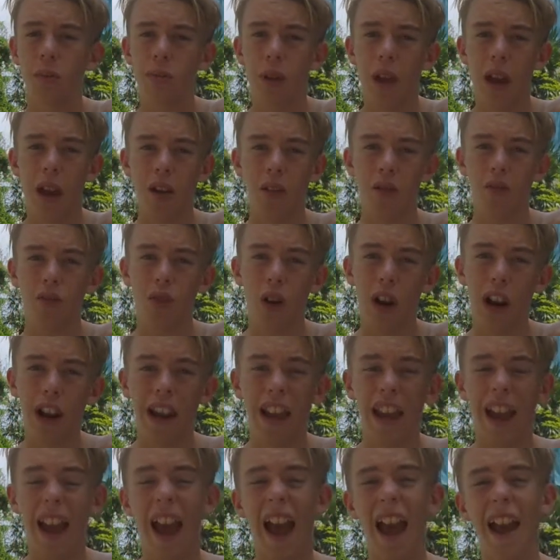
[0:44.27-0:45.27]
pair of
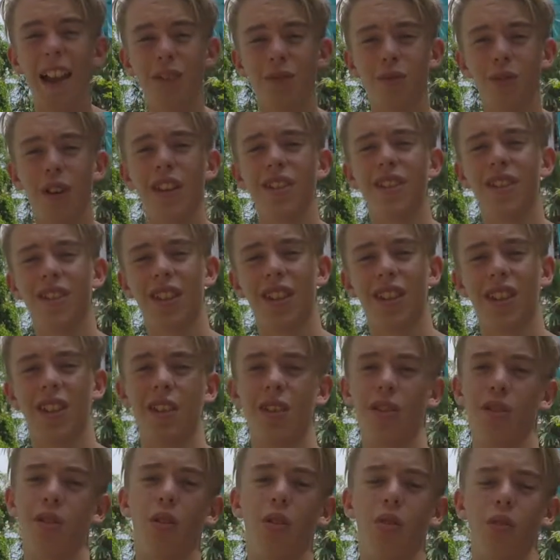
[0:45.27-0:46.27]
training and racing
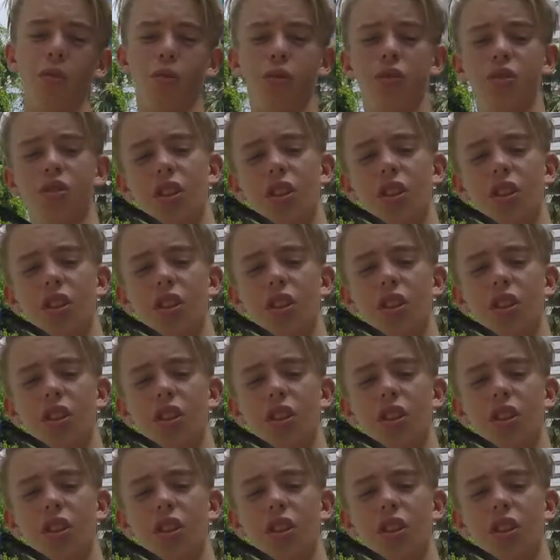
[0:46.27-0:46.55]
goggles.